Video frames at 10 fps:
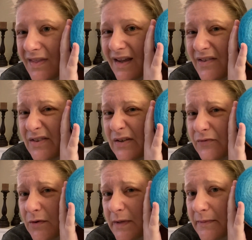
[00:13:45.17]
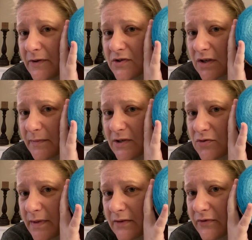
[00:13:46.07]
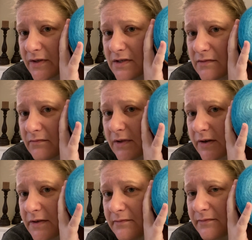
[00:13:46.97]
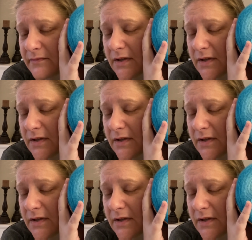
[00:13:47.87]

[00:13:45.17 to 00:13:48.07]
I think 4 millimeters is gonna be too big for this yarn